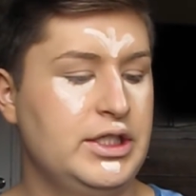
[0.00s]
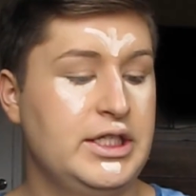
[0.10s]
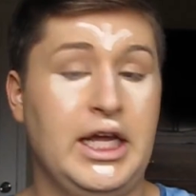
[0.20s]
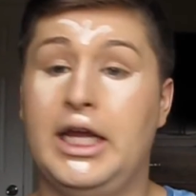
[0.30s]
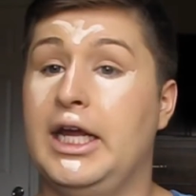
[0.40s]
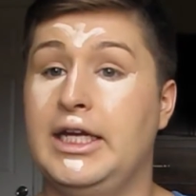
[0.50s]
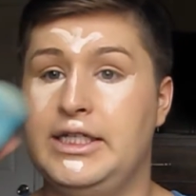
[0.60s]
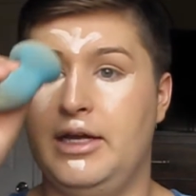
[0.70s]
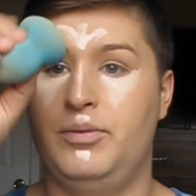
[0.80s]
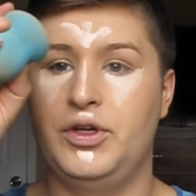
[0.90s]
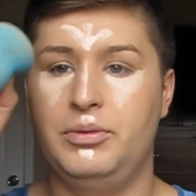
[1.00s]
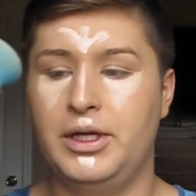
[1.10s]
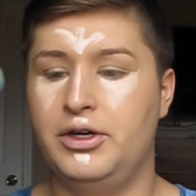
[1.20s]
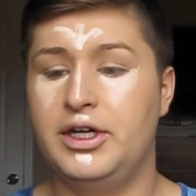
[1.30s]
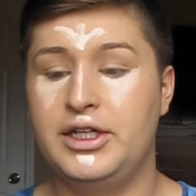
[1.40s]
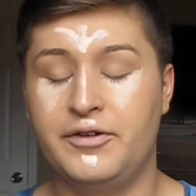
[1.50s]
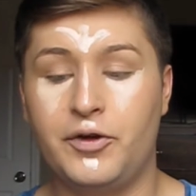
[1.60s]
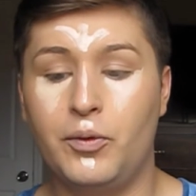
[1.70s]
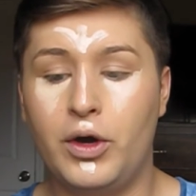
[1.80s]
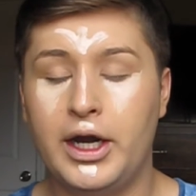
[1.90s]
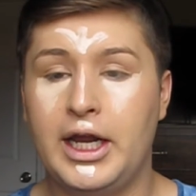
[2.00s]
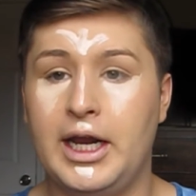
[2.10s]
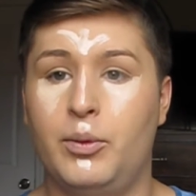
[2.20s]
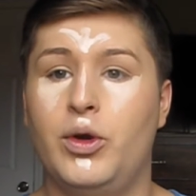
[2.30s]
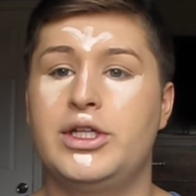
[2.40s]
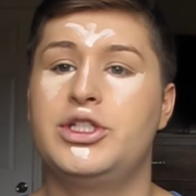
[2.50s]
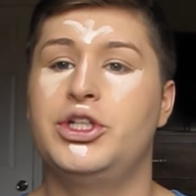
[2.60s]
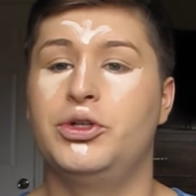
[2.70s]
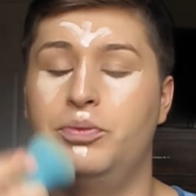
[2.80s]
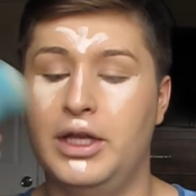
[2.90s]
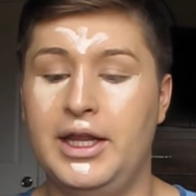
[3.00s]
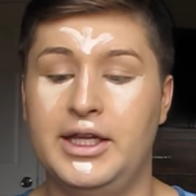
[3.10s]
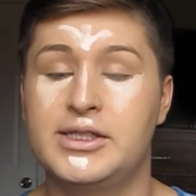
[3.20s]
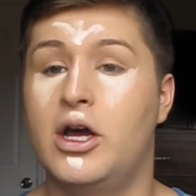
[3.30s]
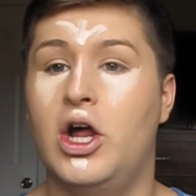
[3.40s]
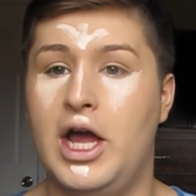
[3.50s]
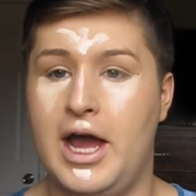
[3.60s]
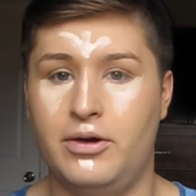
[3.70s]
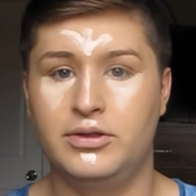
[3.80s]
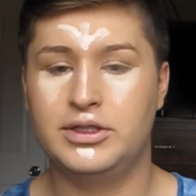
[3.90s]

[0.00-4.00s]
Take a damp beauty blender, a different one, and I'm going to blend this all out.